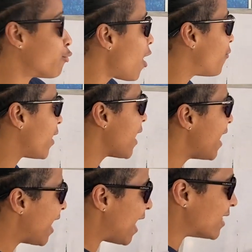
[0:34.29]
profit
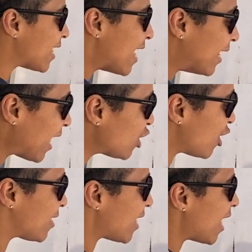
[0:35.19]
is, let's
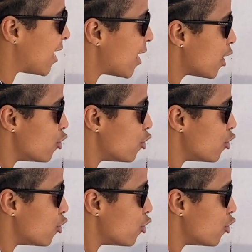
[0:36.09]
just say,